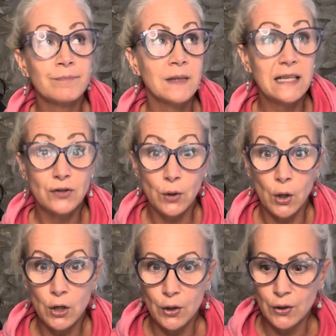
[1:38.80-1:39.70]
gets
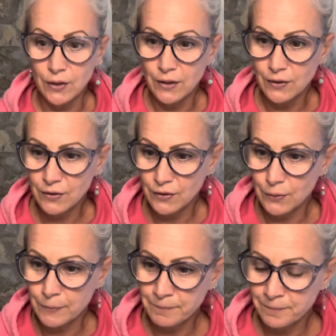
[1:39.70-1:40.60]
dark earlier
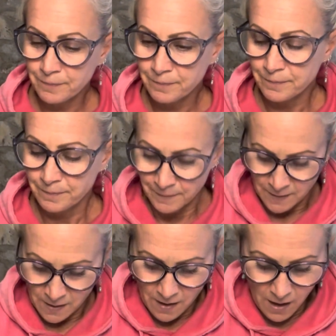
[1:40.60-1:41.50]
too. All
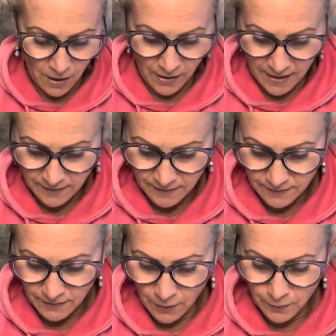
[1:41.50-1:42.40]
right,
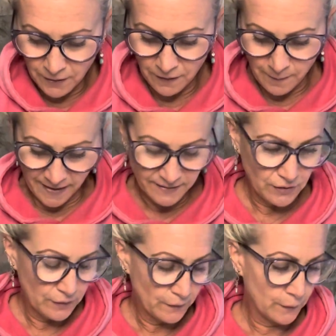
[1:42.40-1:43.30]
so what are the
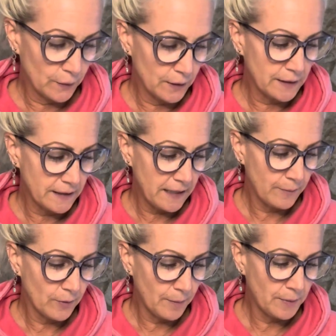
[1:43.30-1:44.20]
messages for
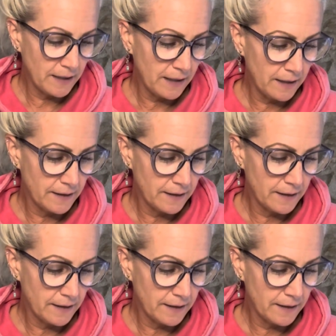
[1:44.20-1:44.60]
Libra, please?